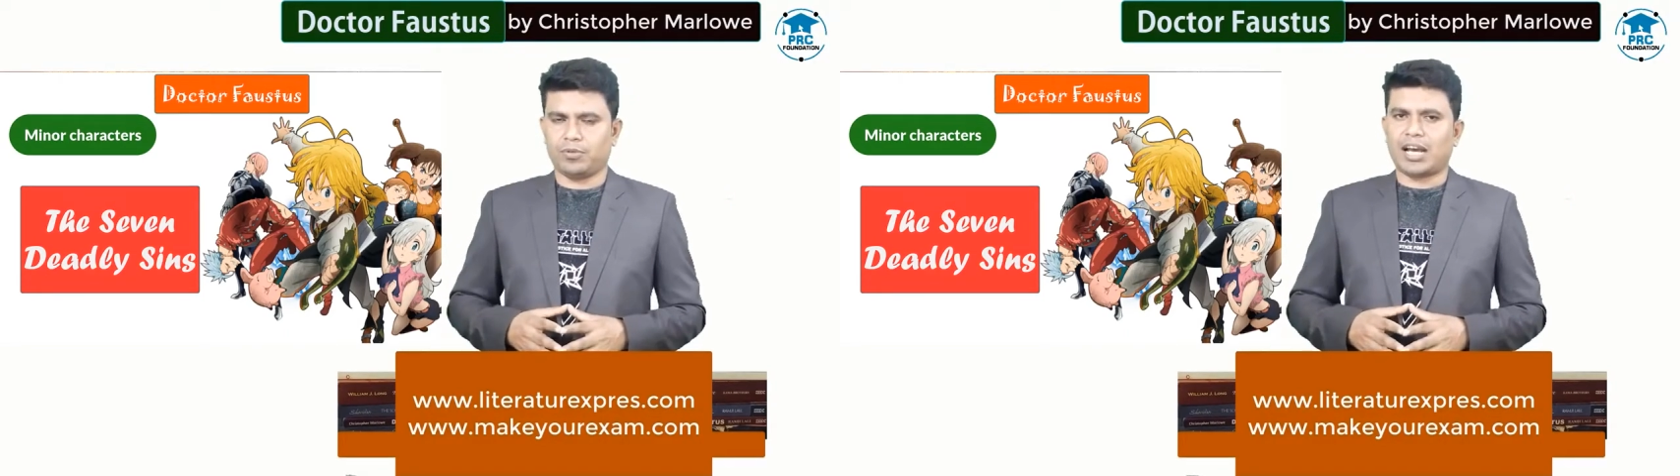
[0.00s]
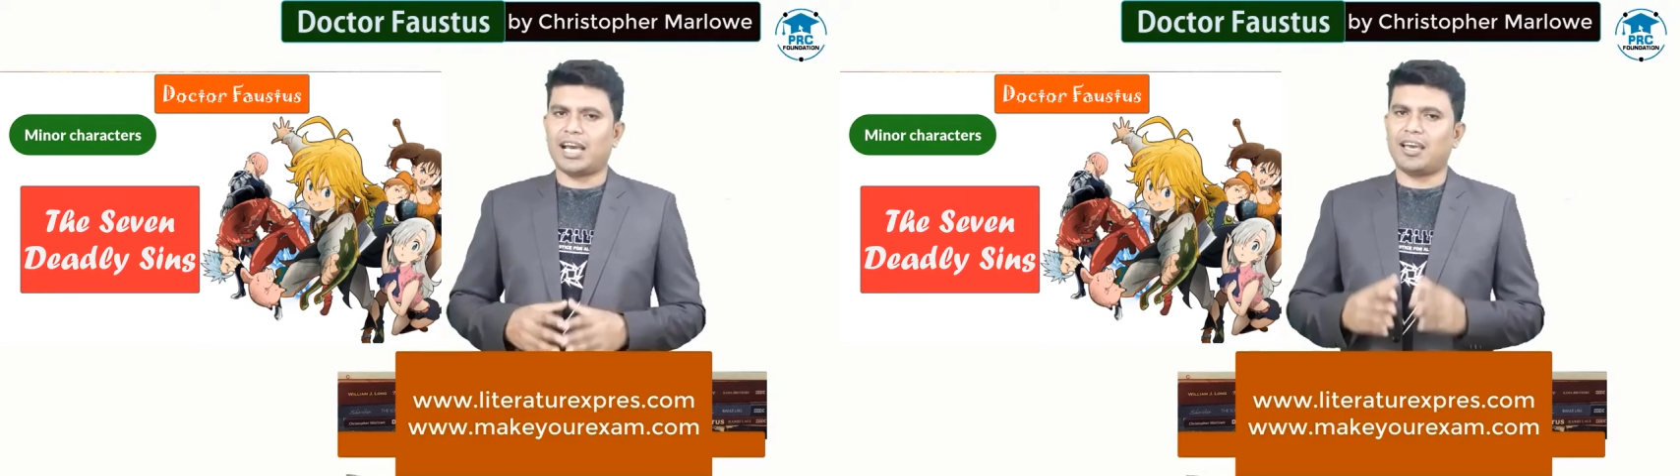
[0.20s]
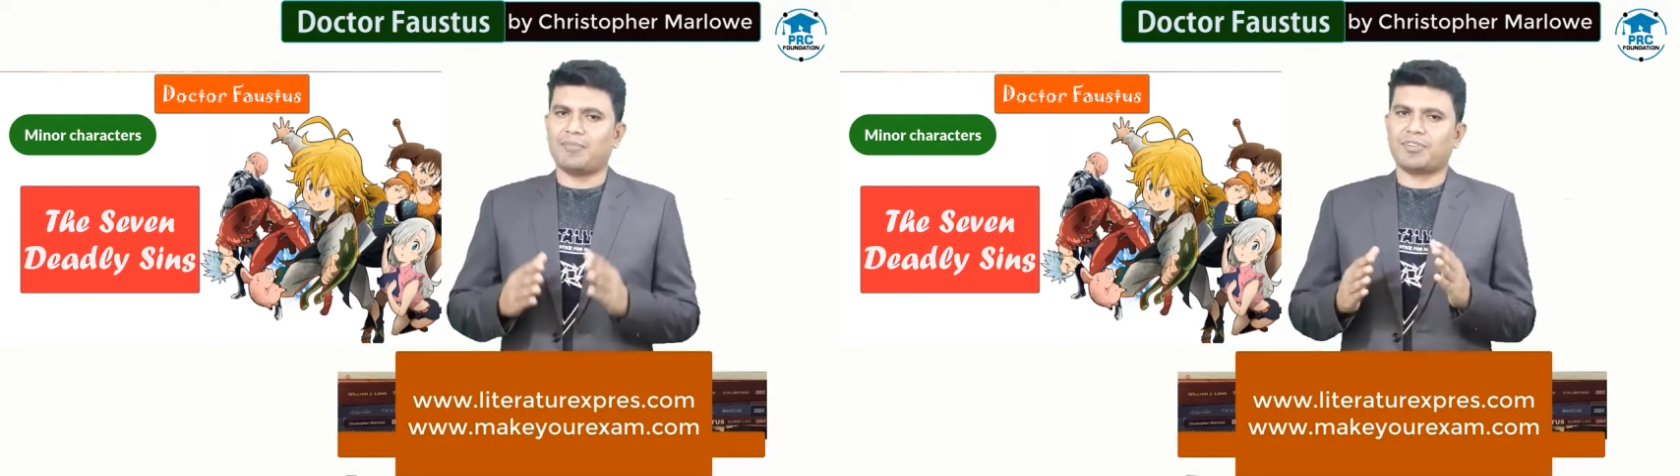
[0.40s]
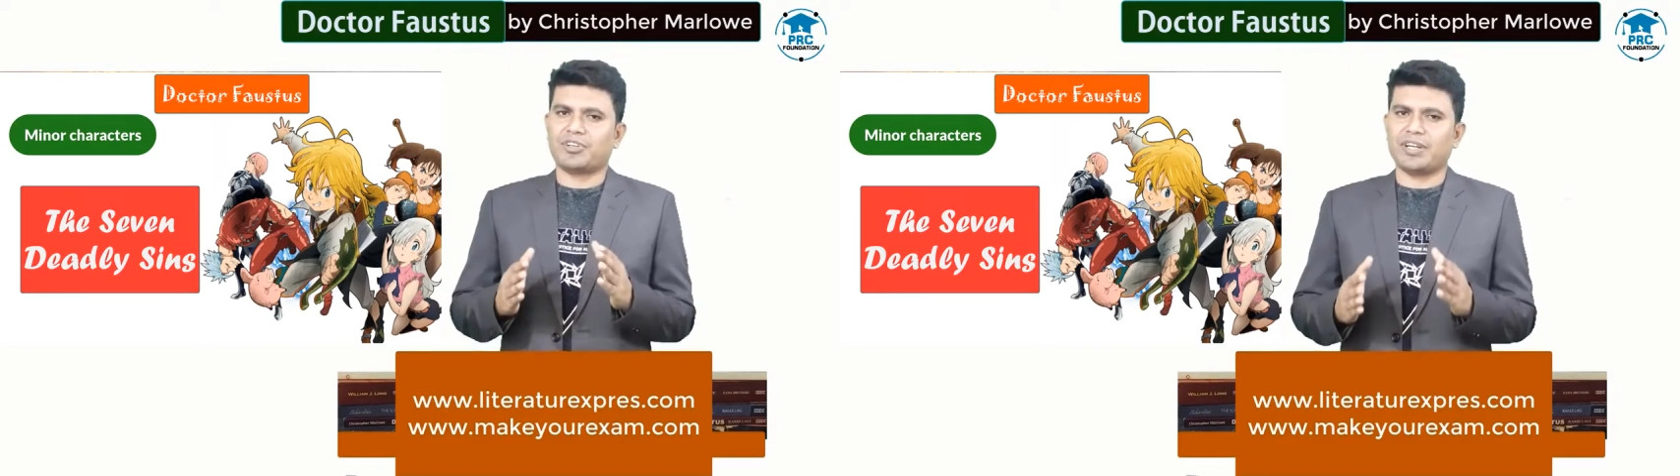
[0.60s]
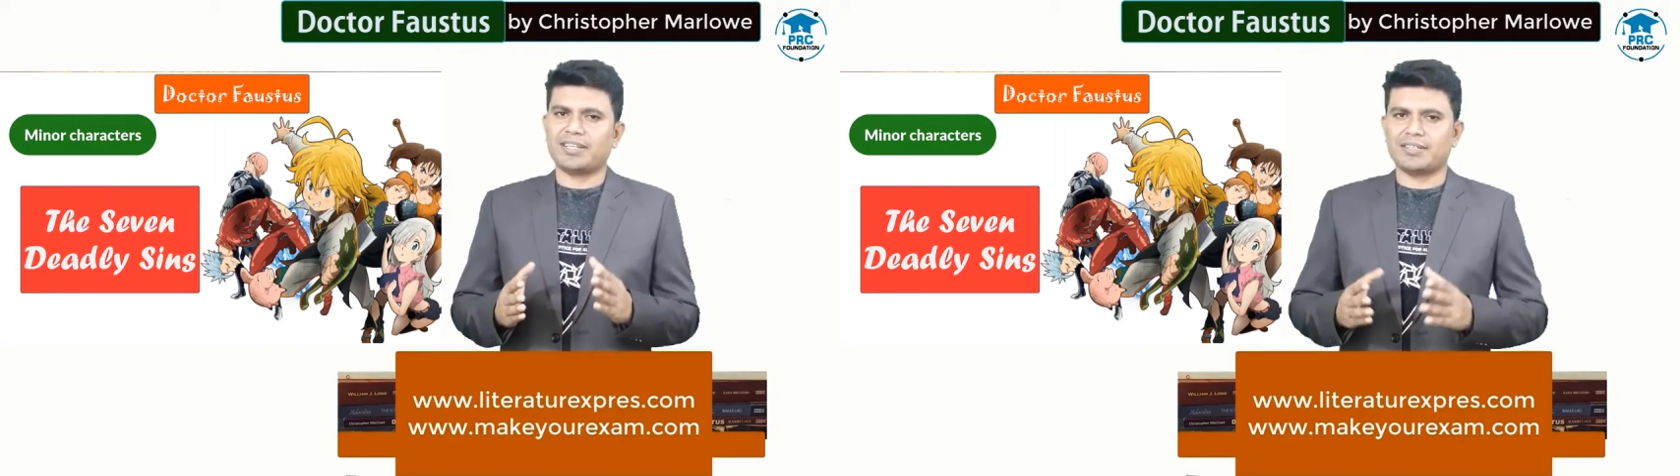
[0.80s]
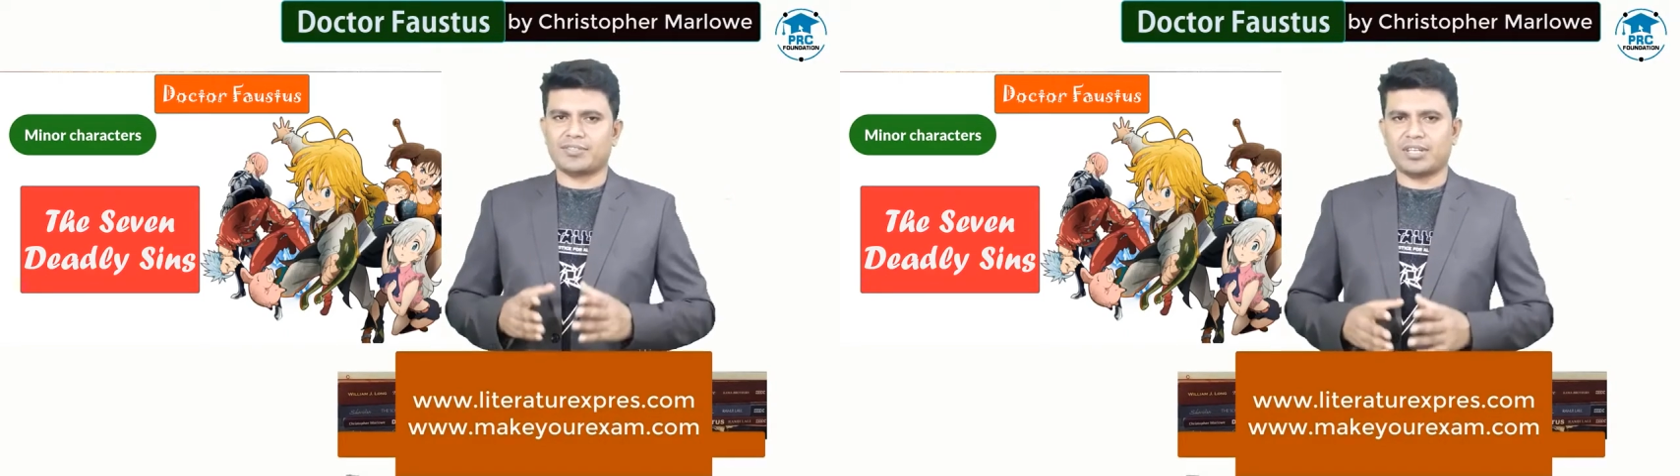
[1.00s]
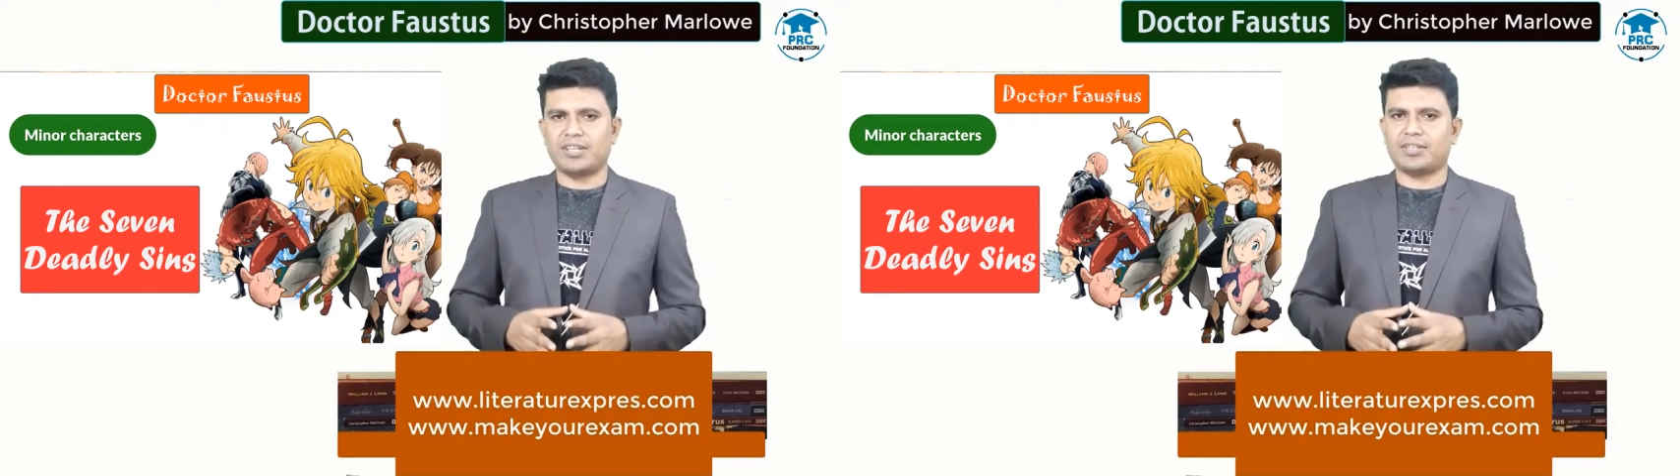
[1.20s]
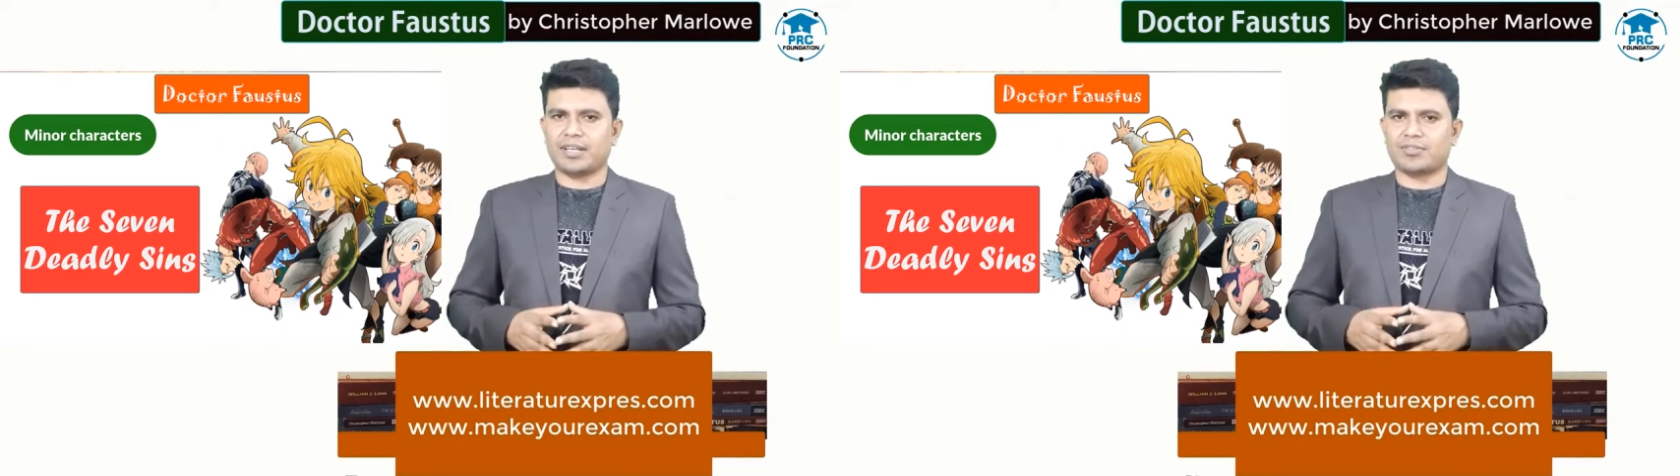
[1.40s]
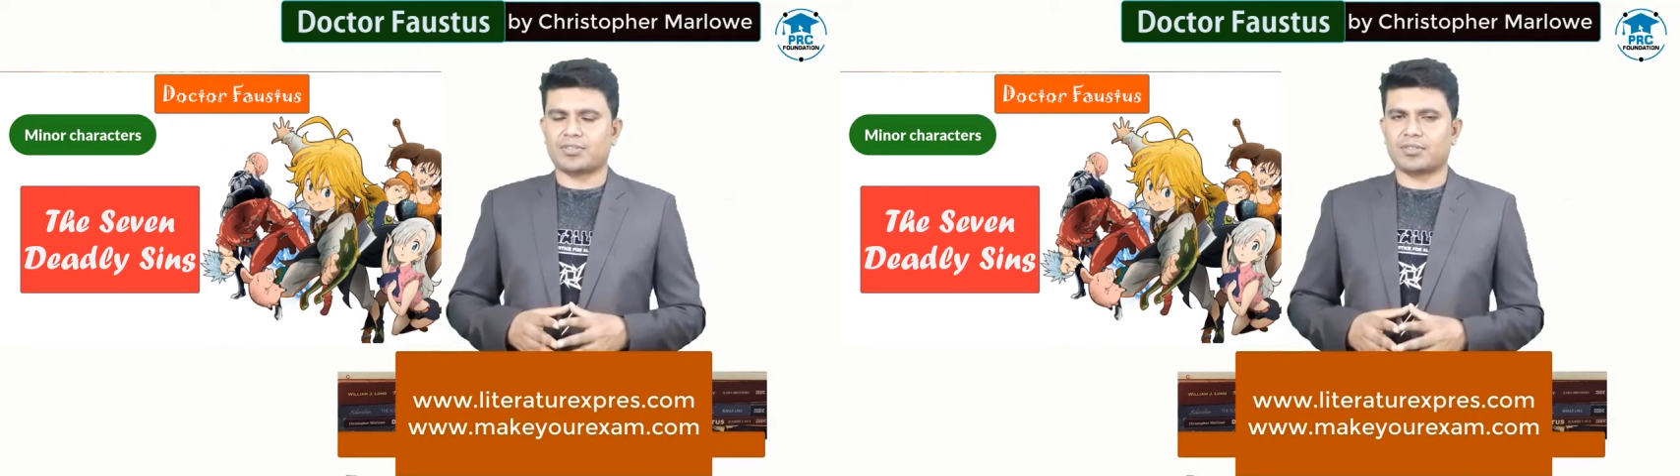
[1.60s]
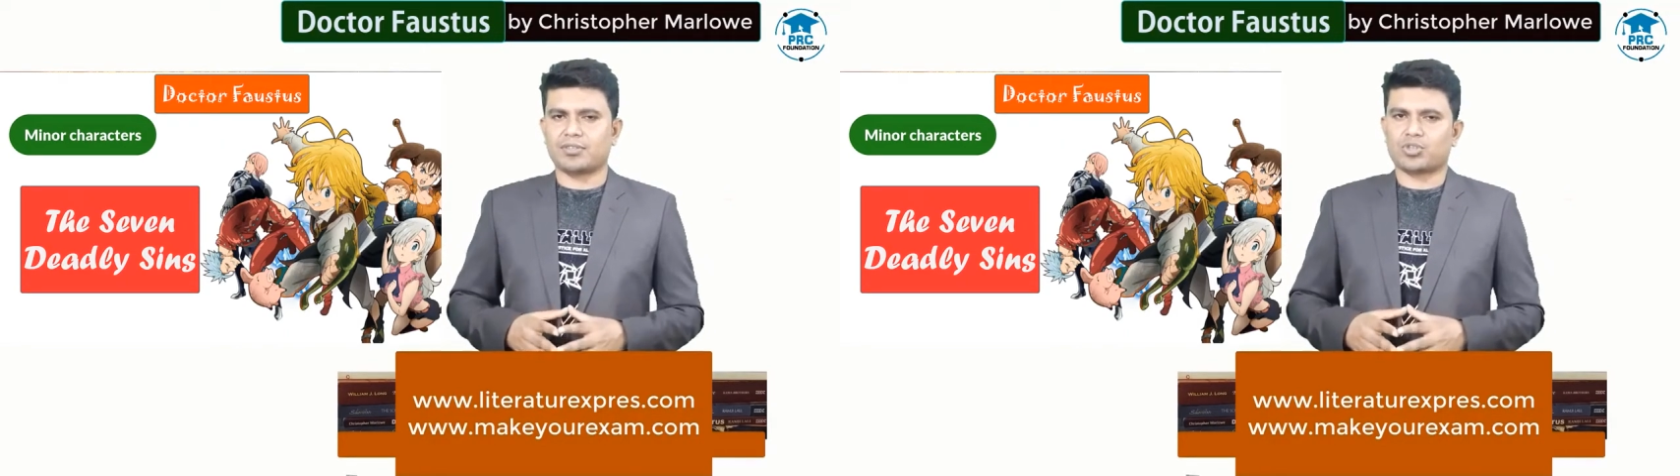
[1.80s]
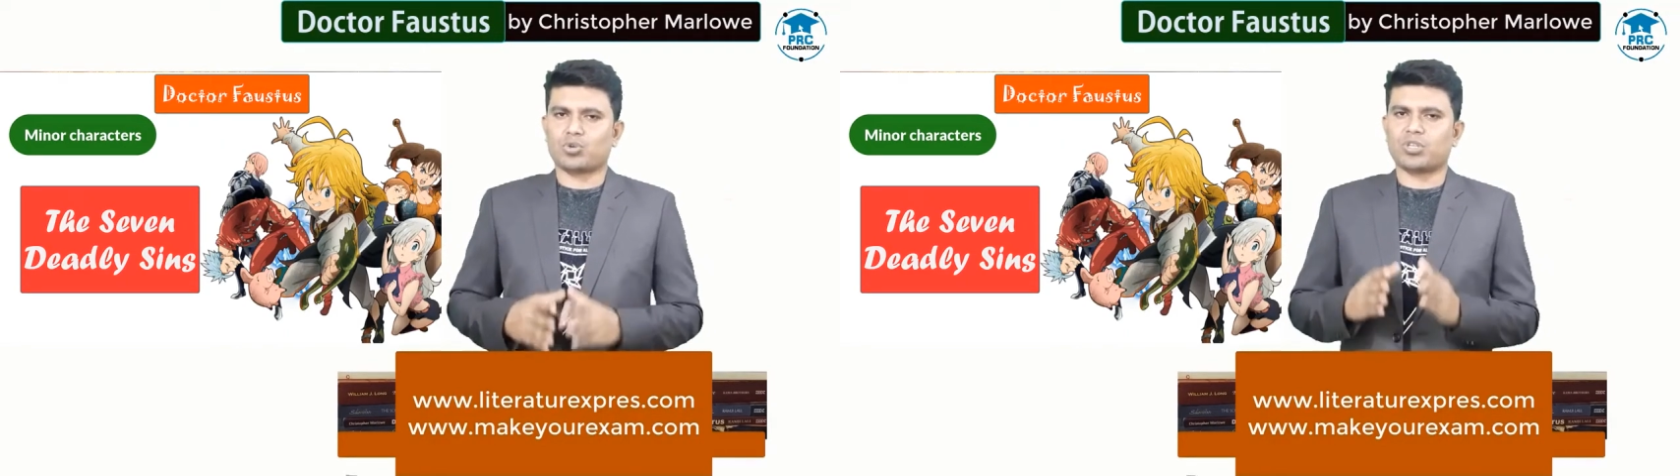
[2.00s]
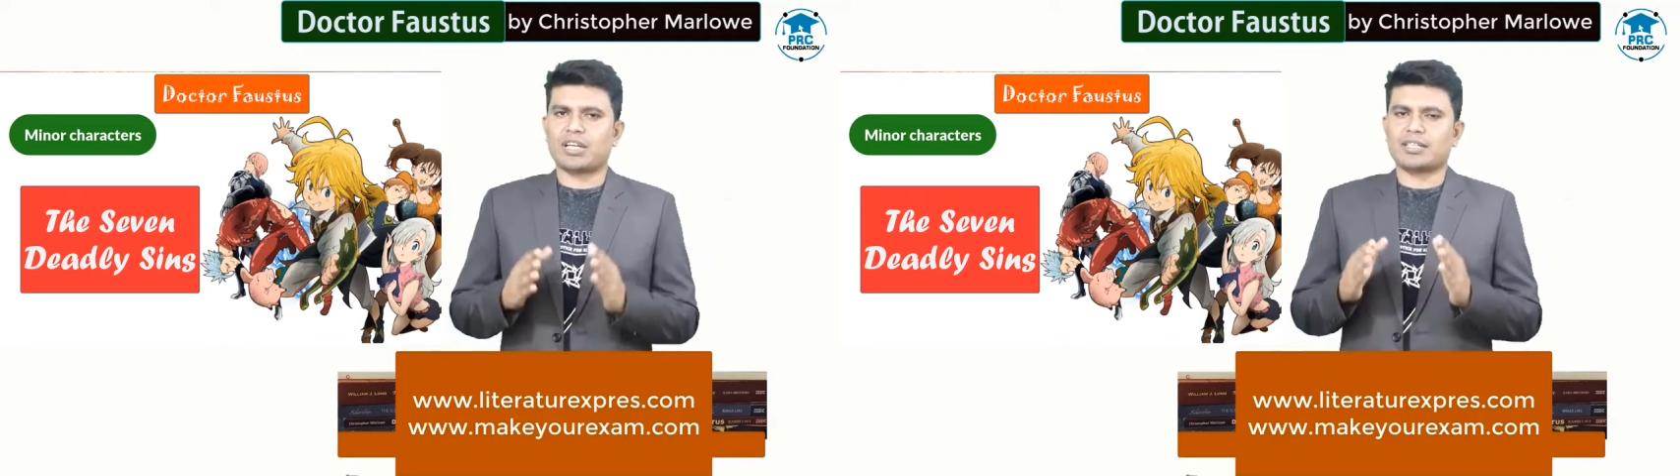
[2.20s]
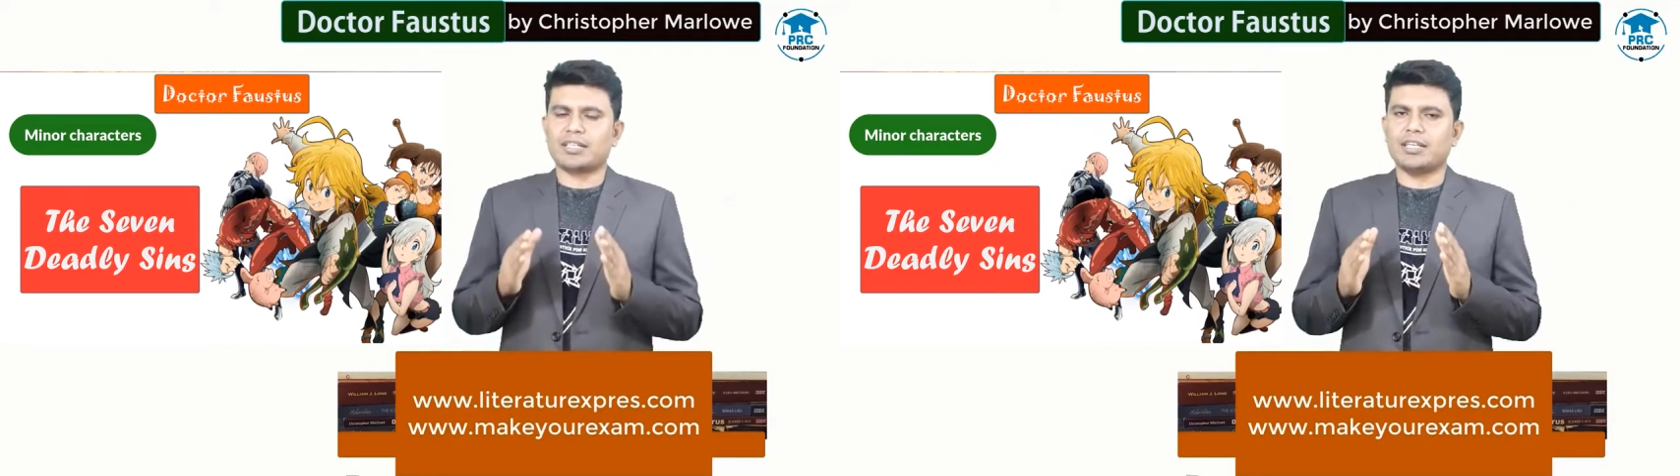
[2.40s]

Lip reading: I have created a sentence so that